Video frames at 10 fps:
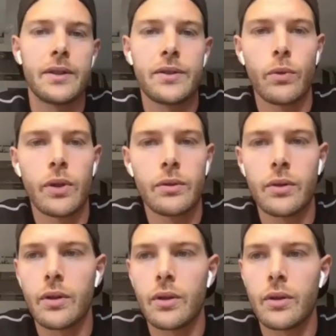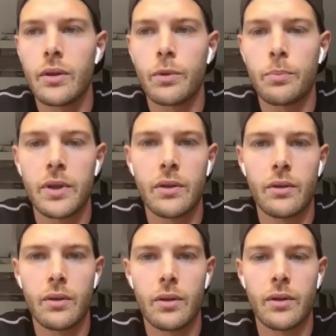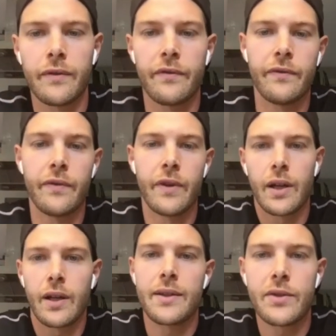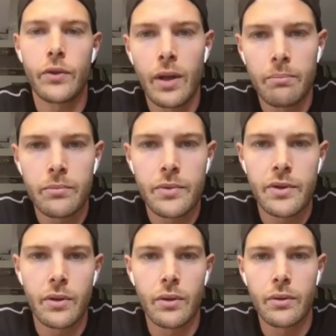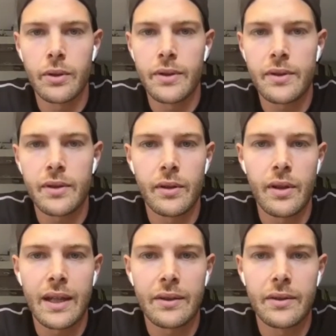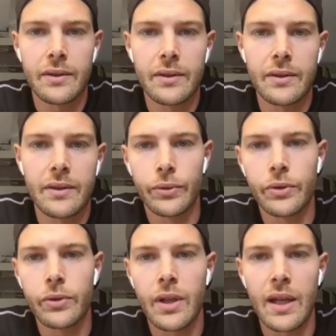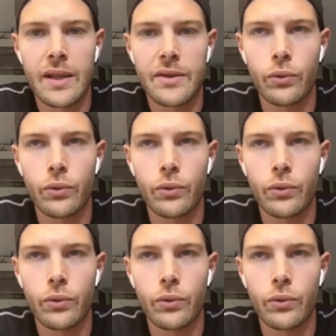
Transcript: one uh, would be uh, via Instagram. So it's uh, at SUS, S